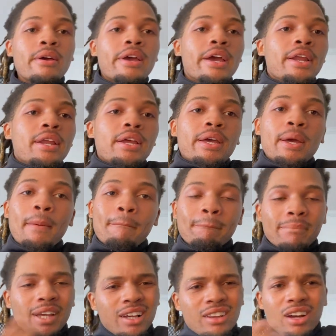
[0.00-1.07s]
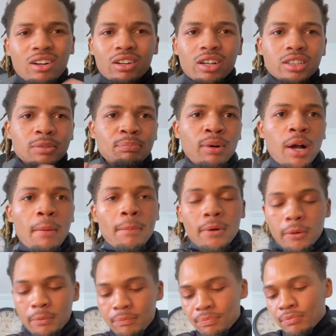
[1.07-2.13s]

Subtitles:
And then a lot of them should pop up.